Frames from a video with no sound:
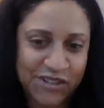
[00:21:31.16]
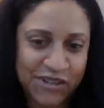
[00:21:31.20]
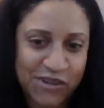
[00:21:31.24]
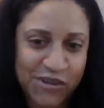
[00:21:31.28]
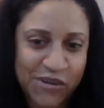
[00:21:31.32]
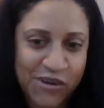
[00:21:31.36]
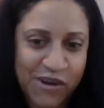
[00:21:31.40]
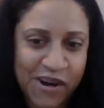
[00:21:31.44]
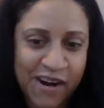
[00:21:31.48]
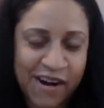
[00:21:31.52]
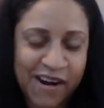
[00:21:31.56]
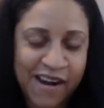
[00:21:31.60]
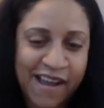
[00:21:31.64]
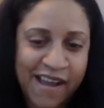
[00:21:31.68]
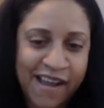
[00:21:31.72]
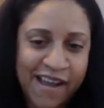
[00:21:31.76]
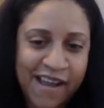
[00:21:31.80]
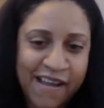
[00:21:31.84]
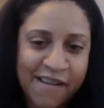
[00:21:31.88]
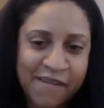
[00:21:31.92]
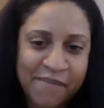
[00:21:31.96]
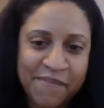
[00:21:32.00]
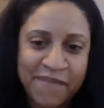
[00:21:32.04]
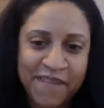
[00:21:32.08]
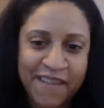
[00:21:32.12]
Sure.
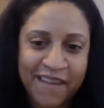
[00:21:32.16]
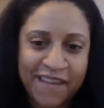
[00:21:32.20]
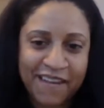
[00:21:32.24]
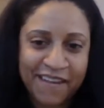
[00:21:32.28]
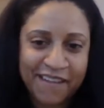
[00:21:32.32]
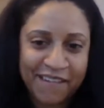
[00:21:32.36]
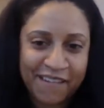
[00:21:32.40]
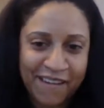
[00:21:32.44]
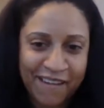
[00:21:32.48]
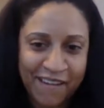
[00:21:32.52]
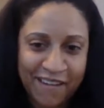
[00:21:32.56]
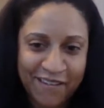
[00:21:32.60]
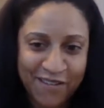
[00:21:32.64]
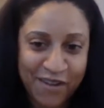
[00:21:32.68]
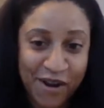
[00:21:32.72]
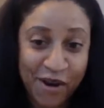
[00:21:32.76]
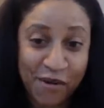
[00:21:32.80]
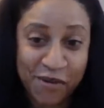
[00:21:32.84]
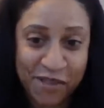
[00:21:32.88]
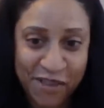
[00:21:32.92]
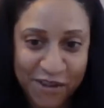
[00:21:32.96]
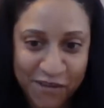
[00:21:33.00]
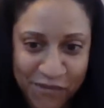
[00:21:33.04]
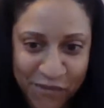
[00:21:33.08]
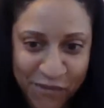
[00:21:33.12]
I'll
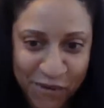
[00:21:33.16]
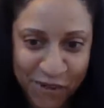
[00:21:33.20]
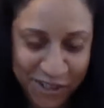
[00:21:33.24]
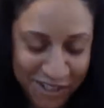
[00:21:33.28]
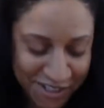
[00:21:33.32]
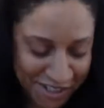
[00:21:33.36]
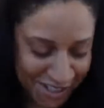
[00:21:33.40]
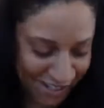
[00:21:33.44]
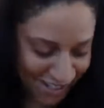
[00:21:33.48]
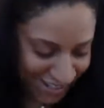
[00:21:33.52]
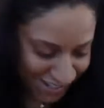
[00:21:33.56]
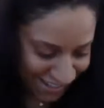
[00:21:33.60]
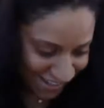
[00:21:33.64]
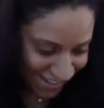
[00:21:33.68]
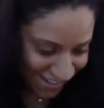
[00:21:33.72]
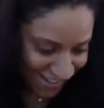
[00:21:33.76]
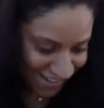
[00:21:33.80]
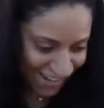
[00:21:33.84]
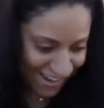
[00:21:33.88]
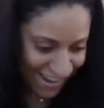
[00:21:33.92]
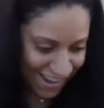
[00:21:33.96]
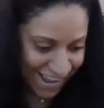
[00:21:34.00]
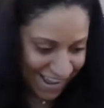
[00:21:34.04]
start with, unfortunately,